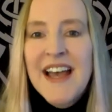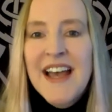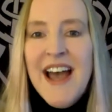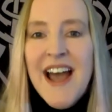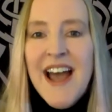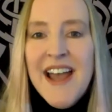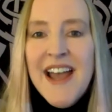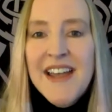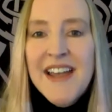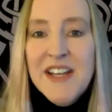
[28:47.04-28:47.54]

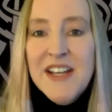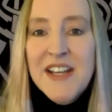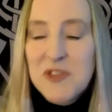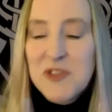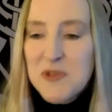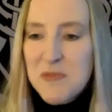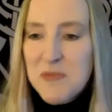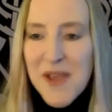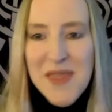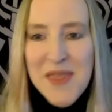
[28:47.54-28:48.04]
I
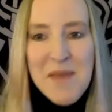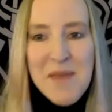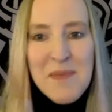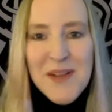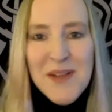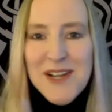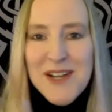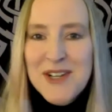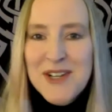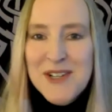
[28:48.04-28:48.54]
just made the
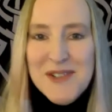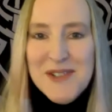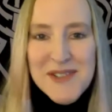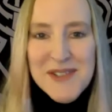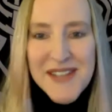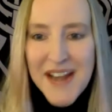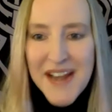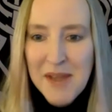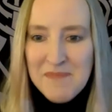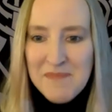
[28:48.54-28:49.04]
plunge and
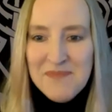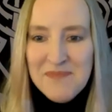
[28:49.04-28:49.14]
said,